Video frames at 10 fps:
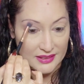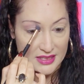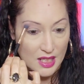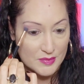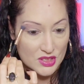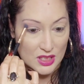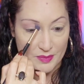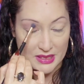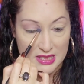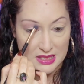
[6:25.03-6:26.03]
So I'm just gonna
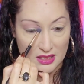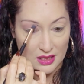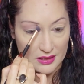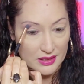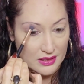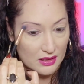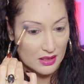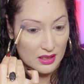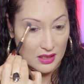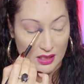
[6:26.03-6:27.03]
put this color
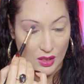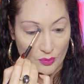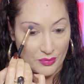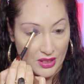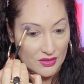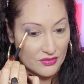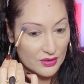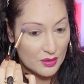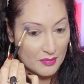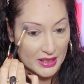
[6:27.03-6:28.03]
above
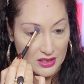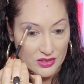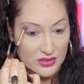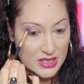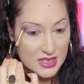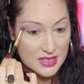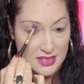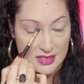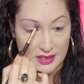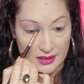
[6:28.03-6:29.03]
my crease